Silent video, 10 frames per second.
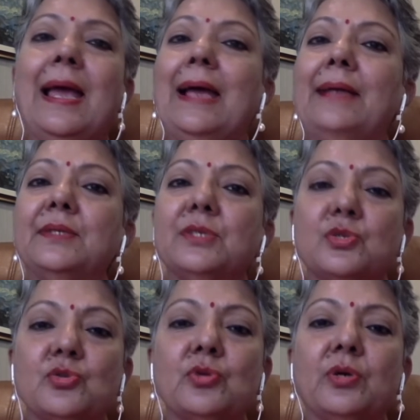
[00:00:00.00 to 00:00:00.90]
and
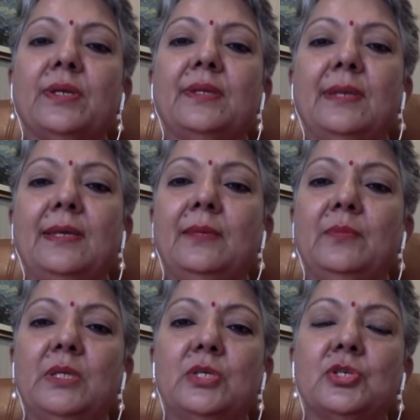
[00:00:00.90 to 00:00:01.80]
destroyed the
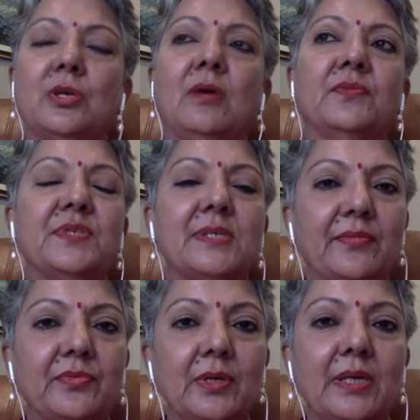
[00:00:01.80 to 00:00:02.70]
image of
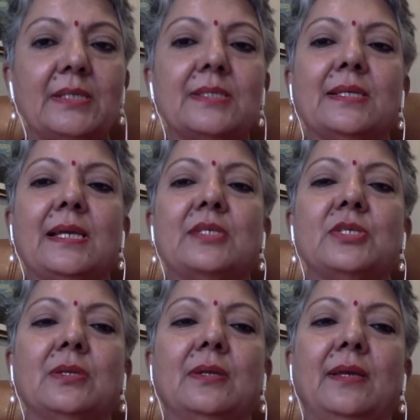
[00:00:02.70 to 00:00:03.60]
several
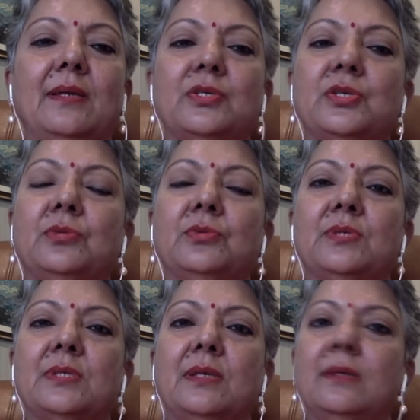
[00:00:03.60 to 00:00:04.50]
international
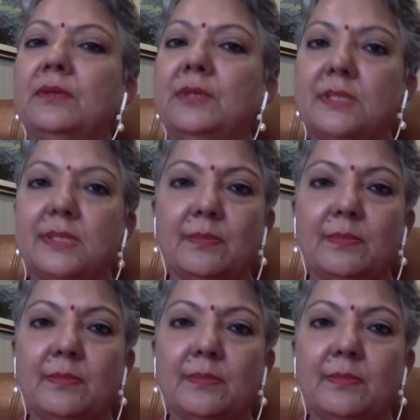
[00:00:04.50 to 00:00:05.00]
NGOs in the recent